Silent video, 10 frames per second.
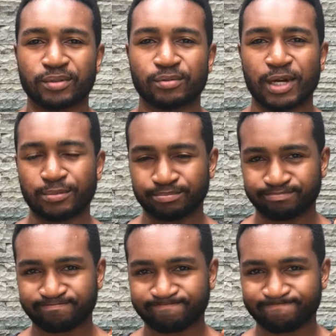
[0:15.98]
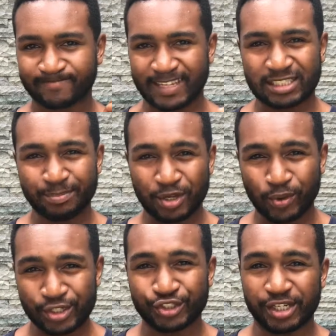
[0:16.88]
Well, that's the big
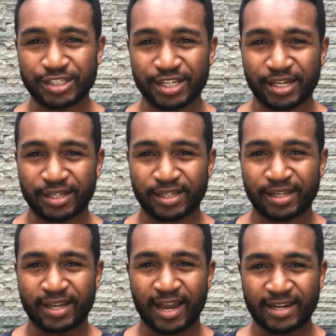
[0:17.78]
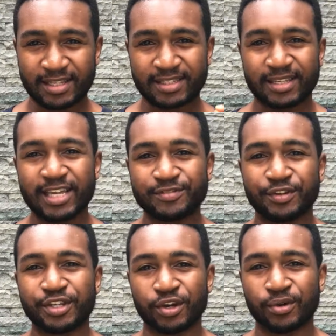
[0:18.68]
question, isn't it? And in today's
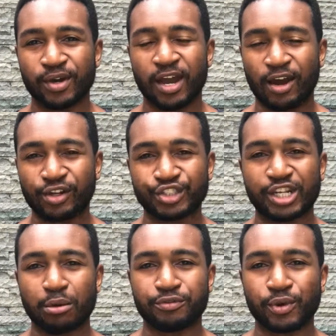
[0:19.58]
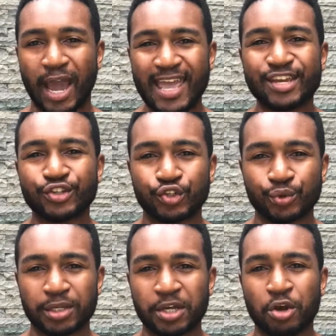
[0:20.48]
video, I'm going to share with you how you can do
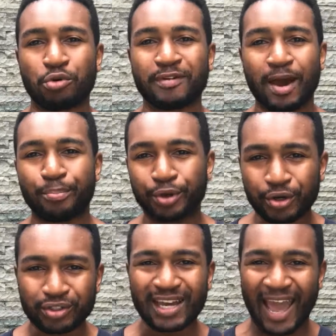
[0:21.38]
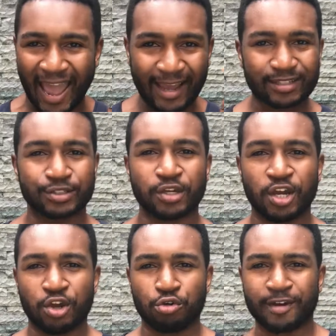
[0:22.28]
it without putting on an act,
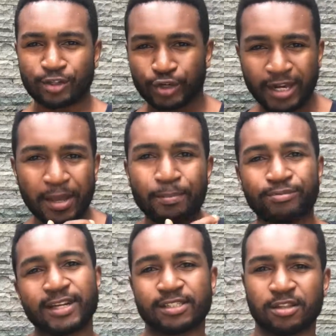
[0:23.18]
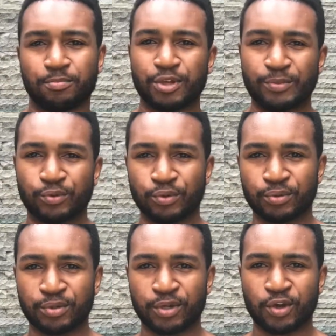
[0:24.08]
without trying to impress other people,
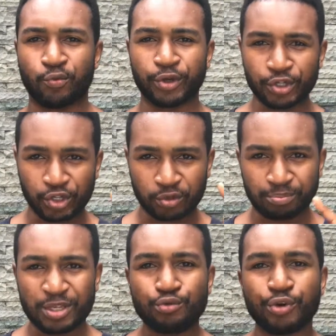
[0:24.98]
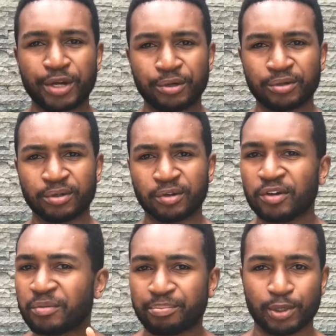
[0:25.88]
where you can be real,
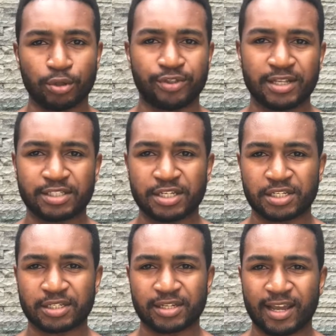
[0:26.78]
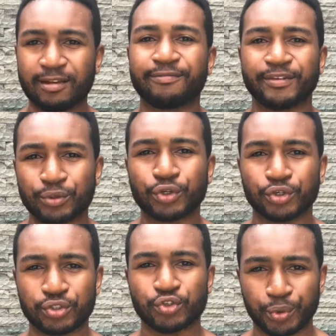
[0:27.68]
be authentic, and feel
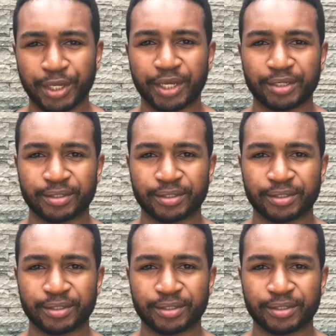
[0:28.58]
good doing it.